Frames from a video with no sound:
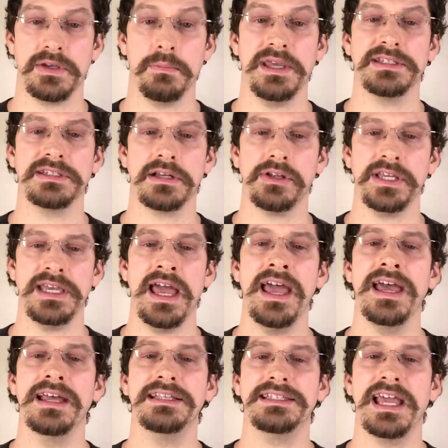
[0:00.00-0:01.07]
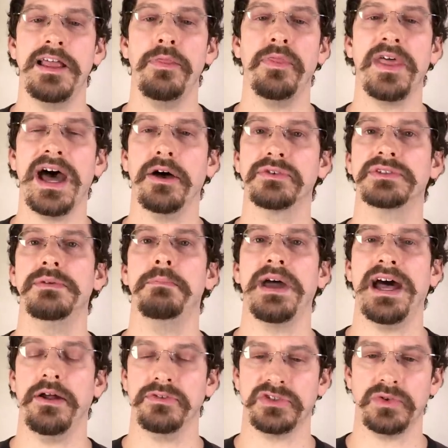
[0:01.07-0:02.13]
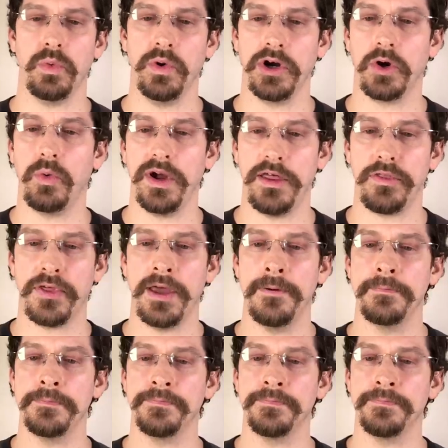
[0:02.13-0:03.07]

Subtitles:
So basically £10,000 to work with.